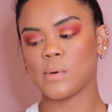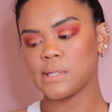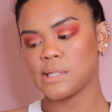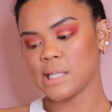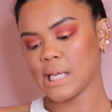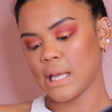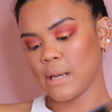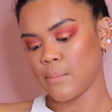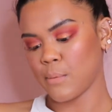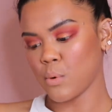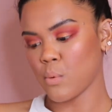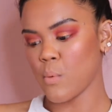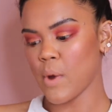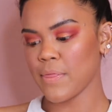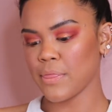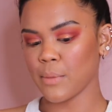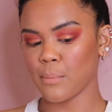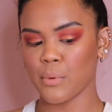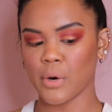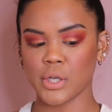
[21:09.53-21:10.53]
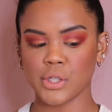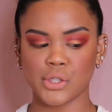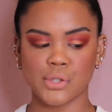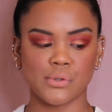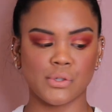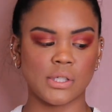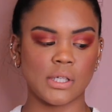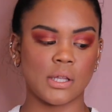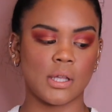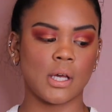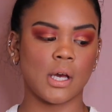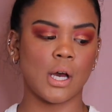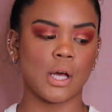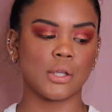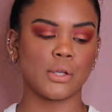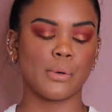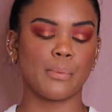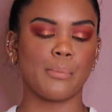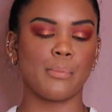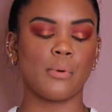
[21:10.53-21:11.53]
Once again, I'm going to wet the brush using the
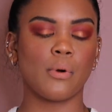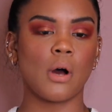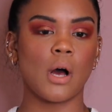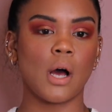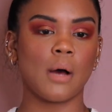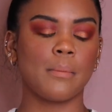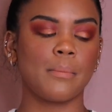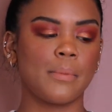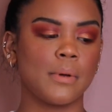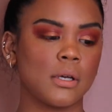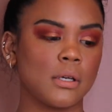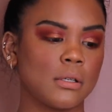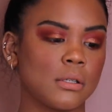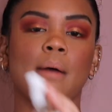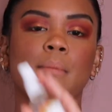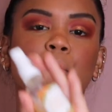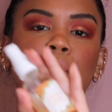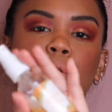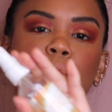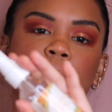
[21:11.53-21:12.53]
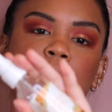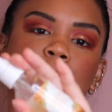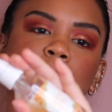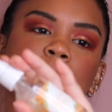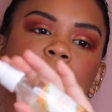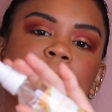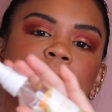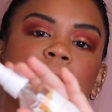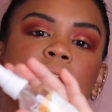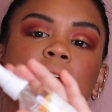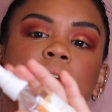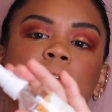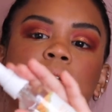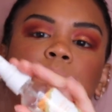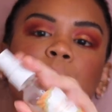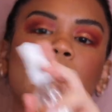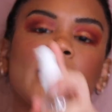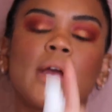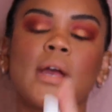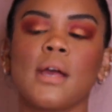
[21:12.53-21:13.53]
Colourpop Amber Crystal Setting
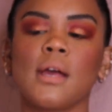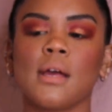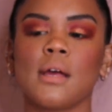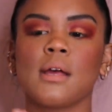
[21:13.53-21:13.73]
Spray.